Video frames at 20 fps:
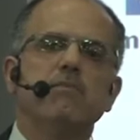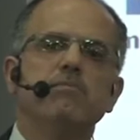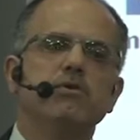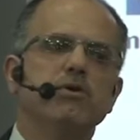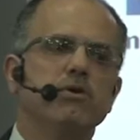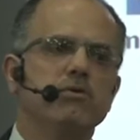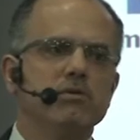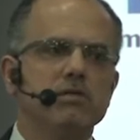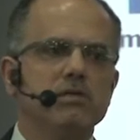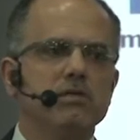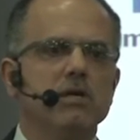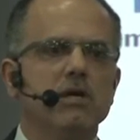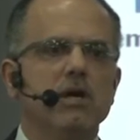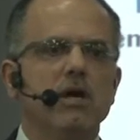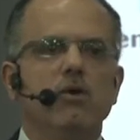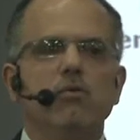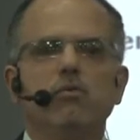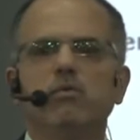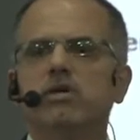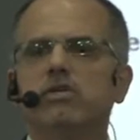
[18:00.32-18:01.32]
abroad,
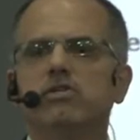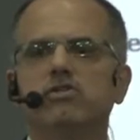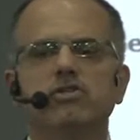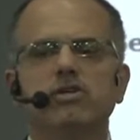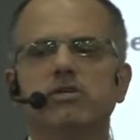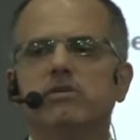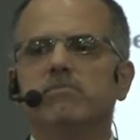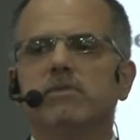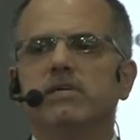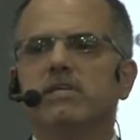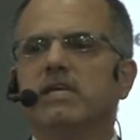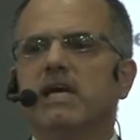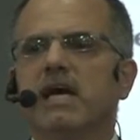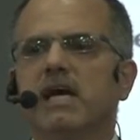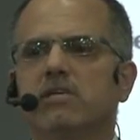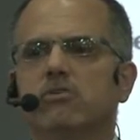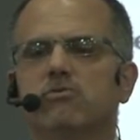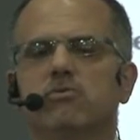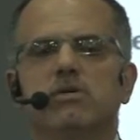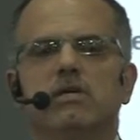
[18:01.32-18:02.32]
where Germany
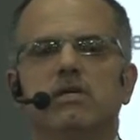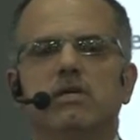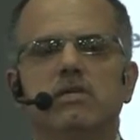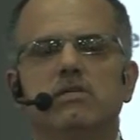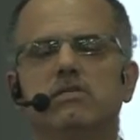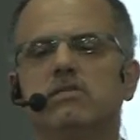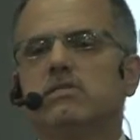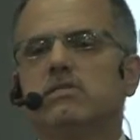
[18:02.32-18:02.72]
actually is